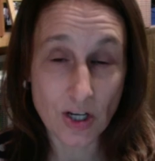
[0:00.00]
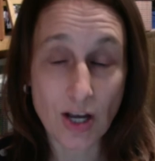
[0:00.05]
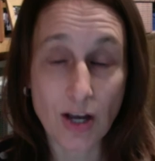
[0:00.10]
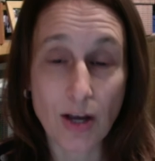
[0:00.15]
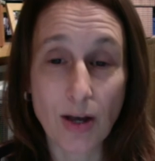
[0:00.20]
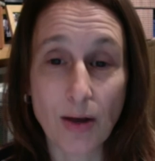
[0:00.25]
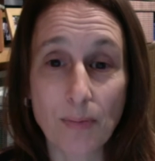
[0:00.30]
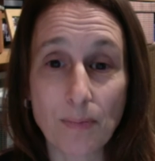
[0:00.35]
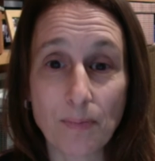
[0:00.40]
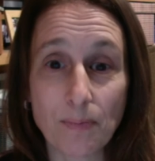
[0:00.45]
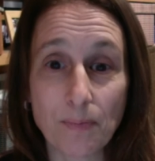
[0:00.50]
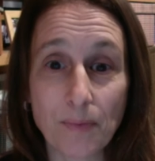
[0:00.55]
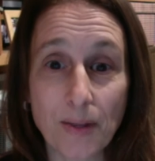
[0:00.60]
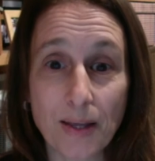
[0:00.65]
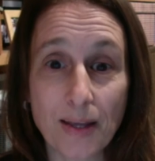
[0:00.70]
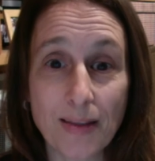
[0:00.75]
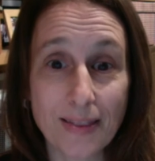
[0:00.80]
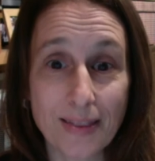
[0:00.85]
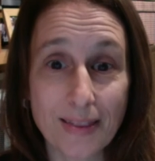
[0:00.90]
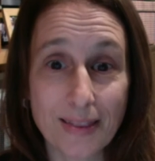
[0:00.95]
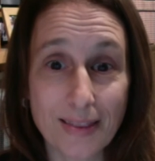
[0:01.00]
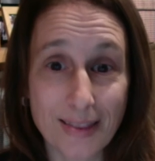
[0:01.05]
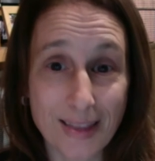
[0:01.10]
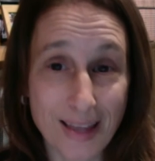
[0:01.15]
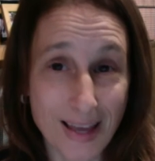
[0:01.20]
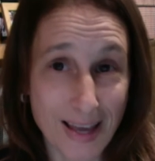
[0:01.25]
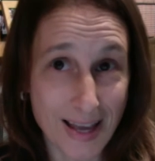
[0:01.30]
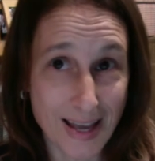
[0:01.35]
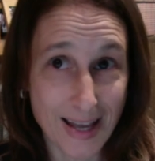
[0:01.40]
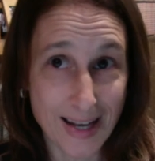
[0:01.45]
And
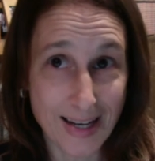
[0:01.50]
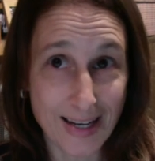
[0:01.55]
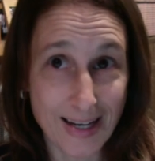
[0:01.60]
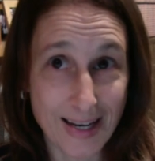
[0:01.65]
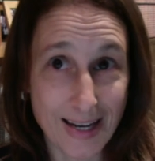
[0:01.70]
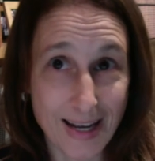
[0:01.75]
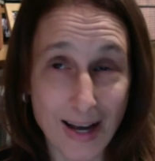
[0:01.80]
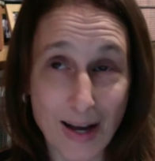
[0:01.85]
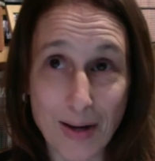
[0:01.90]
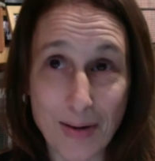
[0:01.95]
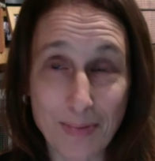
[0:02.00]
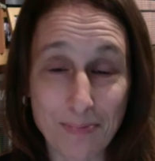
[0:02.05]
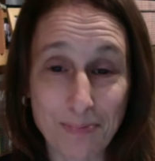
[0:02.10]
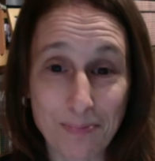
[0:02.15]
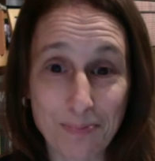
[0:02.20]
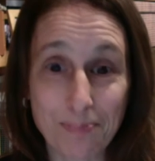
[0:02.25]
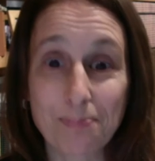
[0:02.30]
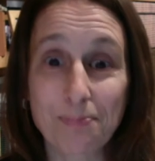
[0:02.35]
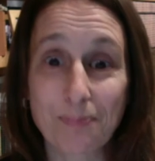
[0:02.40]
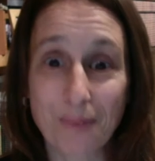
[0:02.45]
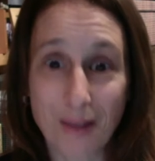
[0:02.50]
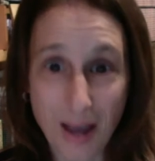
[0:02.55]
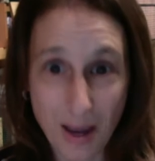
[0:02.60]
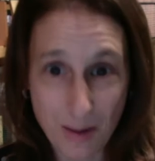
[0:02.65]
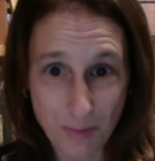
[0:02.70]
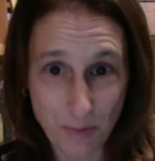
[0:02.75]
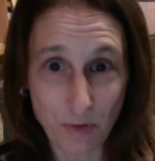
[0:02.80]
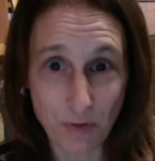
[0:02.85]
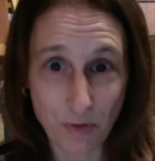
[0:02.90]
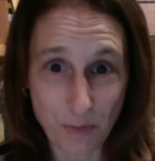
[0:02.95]
then I
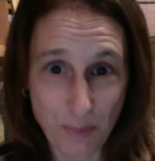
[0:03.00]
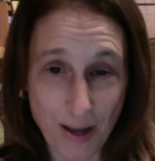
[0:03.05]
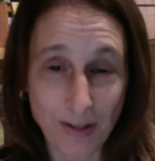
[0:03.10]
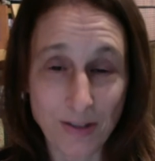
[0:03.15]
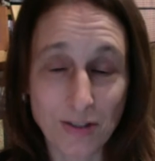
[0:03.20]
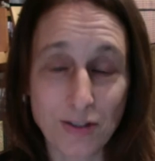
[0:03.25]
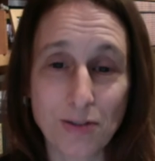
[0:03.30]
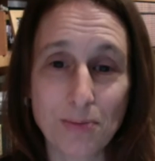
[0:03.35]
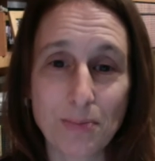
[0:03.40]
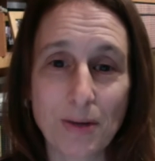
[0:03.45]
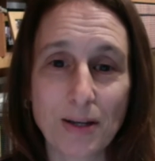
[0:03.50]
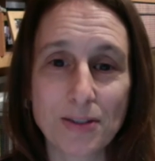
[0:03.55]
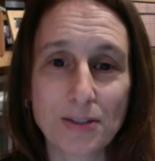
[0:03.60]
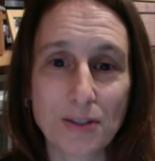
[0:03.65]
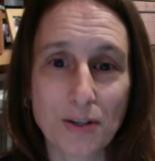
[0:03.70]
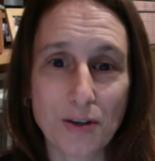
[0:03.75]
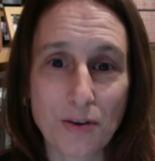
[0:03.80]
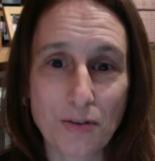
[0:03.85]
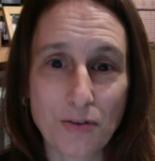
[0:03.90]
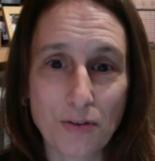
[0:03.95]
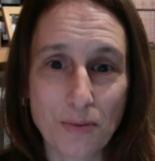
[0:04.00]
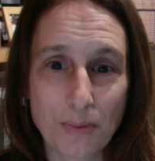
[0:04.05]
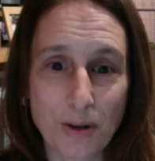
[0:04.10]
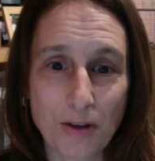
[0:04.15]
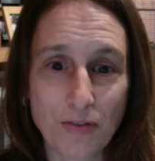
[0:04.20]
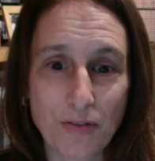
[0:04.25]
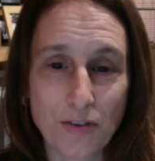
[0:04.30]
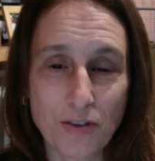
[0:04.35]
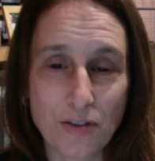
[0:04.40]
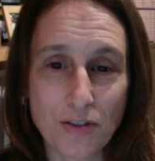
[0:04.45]
moved back to New Mexico for my
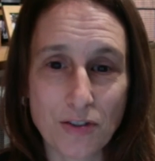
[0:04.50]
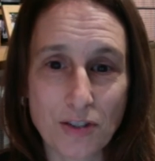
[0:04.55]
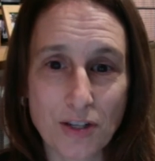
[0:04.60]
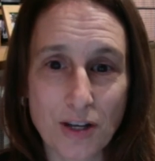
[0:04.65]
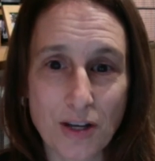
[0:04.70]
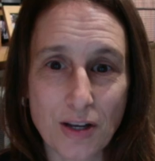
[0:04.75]
first